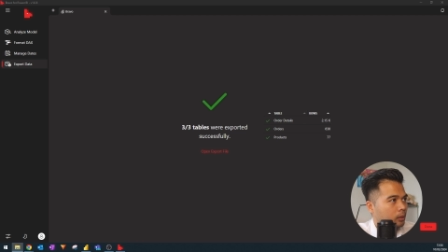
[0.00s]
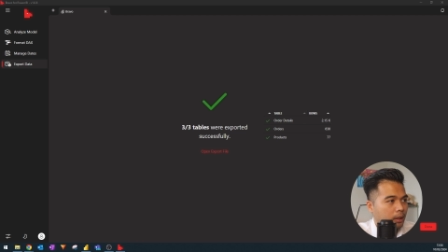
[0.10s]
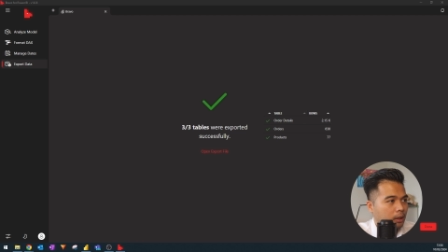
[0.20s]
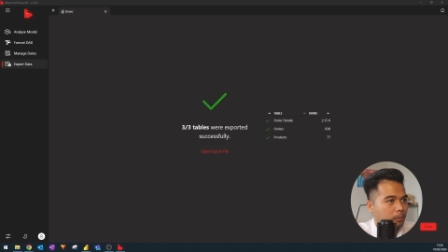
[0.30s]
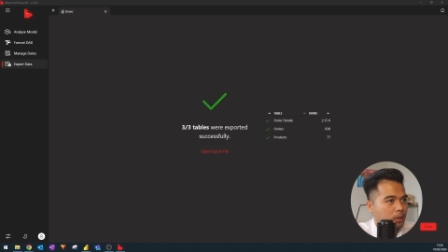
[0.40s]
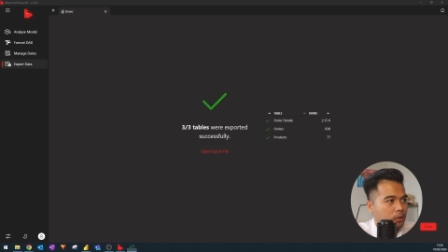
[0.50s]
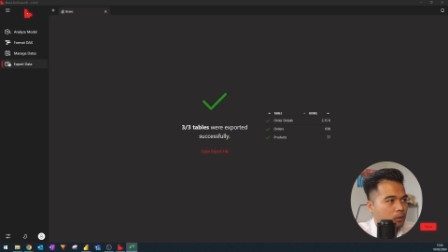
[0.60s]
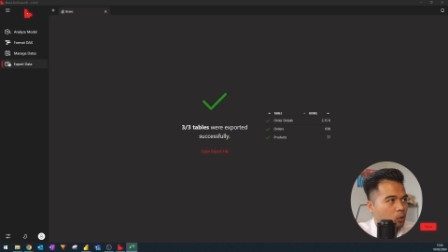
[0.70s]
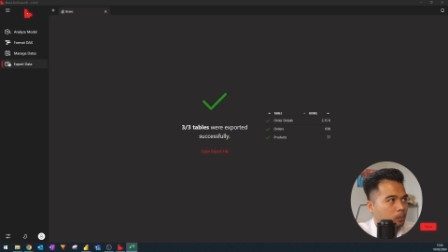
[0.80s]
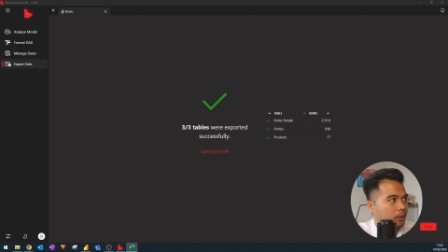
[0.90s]
And let me just
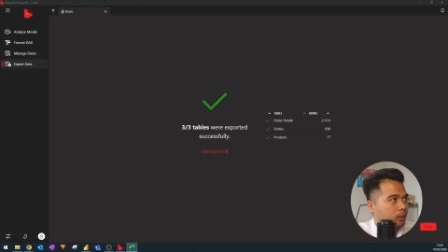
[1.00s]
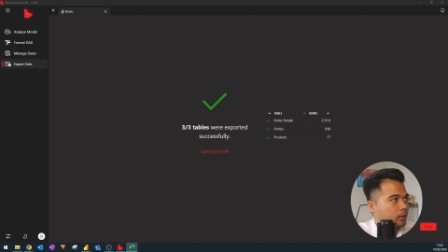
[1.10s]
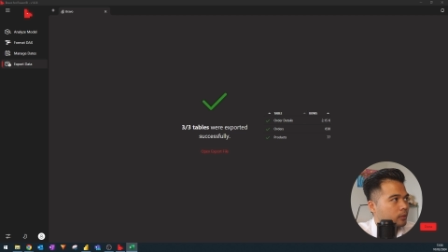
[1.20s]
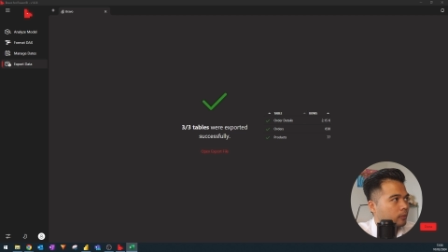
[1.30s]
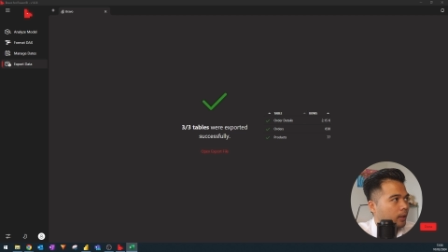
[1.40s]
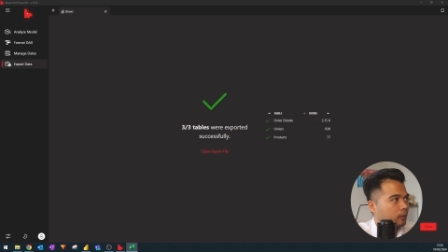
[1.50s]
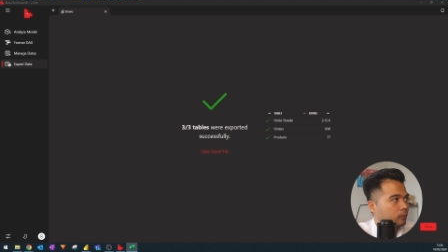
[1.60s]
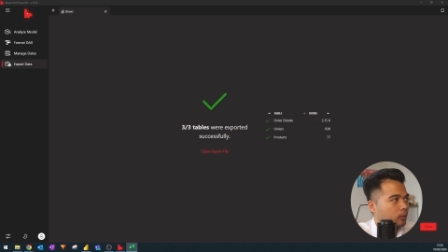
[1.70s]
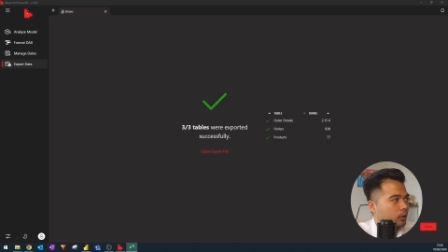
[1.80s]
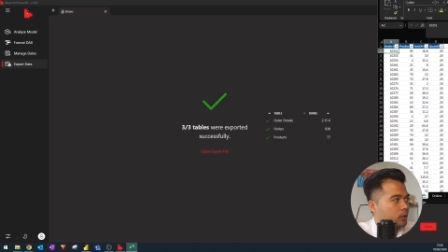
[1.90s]
open this file
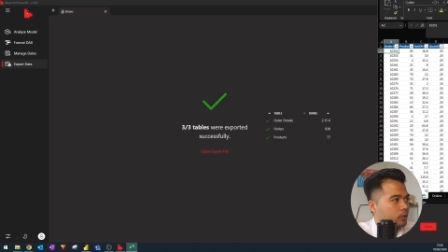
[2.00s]
for us.